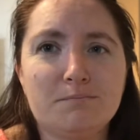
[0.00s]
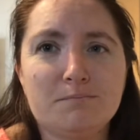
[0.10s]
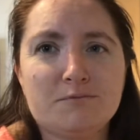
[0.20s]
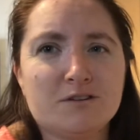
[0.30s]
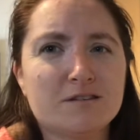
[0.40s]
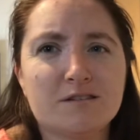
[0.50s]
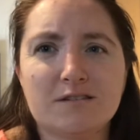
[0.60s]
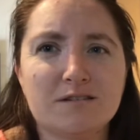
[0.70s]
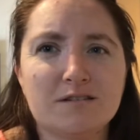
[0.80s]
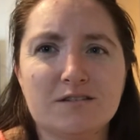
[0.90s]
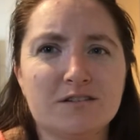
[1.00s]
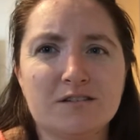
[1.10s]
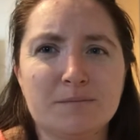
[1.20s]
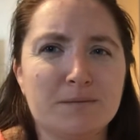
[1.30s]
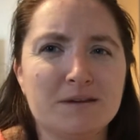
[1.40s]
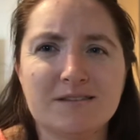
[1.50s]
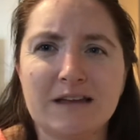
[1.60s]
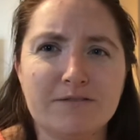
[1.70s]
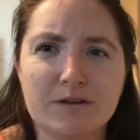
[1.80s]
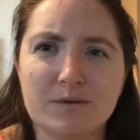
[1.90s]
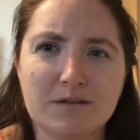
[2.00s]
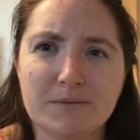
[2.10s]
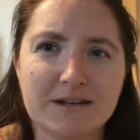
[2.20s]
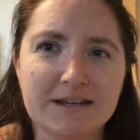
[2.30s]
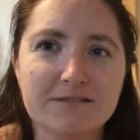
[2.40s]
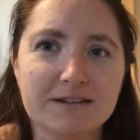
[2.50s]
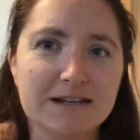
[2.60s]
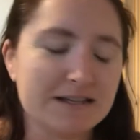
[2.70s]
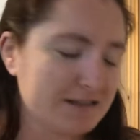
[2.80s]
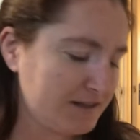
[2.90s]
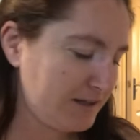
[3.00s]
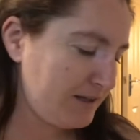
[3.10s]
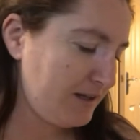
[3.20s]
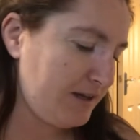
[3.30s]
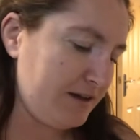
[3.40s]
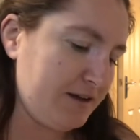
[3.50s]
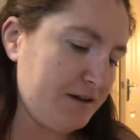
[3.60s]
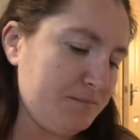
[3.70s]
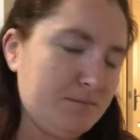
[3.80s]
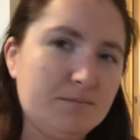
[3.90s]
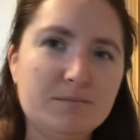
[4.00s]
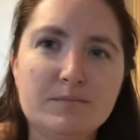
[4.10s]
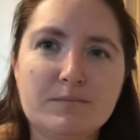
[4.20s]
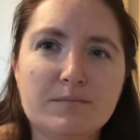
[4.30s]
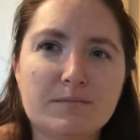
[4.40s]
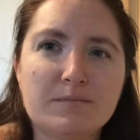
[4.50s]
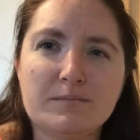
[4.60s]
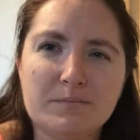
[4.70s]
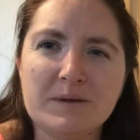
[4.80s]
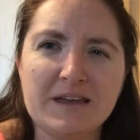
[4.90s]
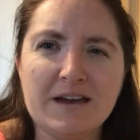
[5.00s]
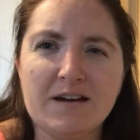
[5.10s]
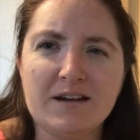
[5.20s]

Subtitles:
just to be a bit savvy with the money, really. But yeah,